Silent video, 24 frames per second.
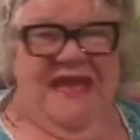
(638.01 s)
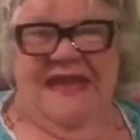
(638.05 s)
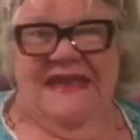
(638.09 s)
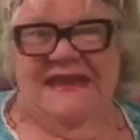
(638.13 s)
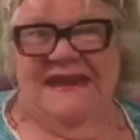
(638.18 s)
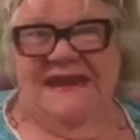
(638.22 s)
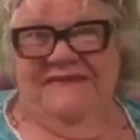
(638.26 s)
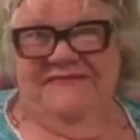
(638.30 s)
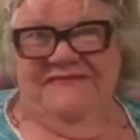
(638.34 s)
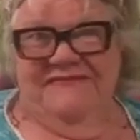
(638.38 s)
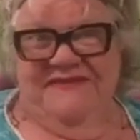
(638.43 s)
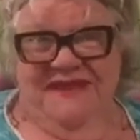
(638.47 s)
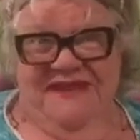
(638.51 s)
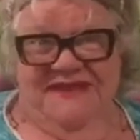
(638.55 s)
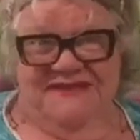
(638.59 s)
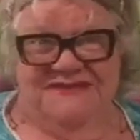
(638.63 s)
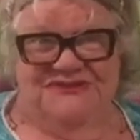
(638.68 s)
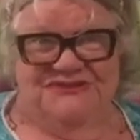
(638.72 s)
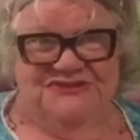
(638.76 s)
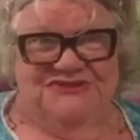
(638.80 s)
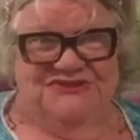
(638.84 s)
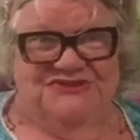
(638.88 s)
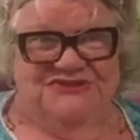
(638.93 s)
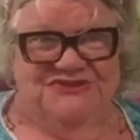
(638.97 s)
And I've got
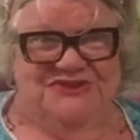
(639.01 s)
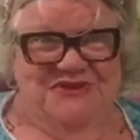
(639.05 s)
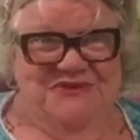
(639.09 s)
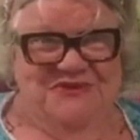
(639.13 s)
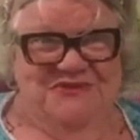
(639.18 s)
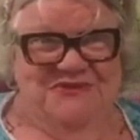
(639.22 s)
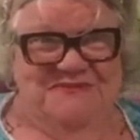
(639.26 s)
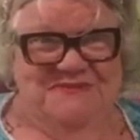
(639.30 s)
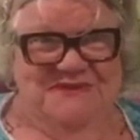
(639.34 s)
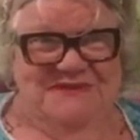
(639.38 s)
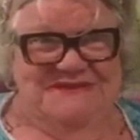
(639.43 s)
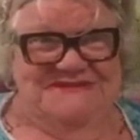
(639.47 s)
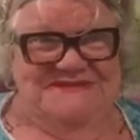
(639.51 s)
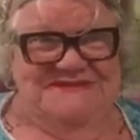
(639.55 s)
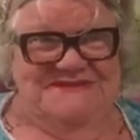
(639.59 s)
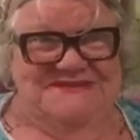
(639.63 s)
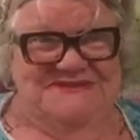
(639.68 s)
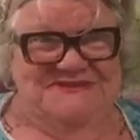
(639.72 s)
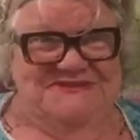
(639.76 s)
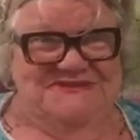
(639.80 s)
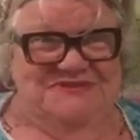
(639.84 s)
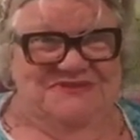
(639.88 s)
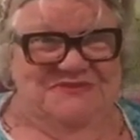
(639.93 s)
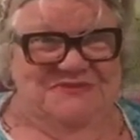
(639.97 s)
to show you what my
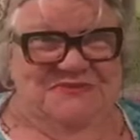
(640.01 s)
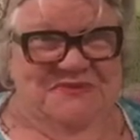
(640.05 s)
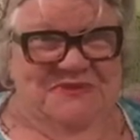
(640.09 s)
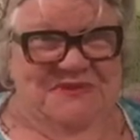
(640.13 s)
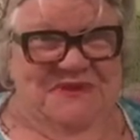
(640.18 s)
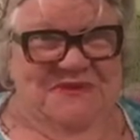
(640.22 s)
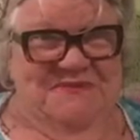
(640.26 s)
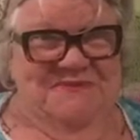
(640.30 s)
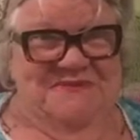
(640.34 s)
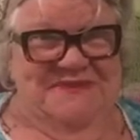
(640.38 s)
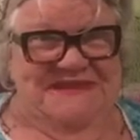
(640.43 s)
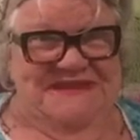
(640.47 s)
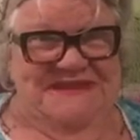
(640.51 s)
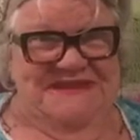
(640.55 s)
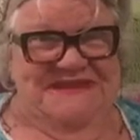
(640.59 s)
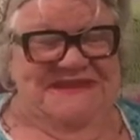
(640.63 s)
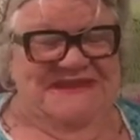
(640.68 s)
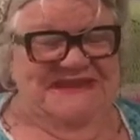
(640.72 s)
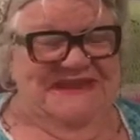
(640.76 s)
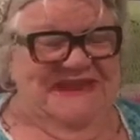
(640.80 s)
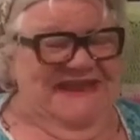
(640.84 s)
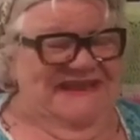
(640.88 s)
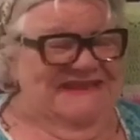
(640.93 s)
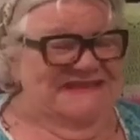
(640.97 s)
sister brought me
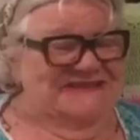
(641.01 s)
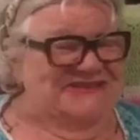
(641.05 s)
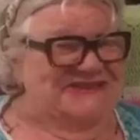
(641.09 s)
today.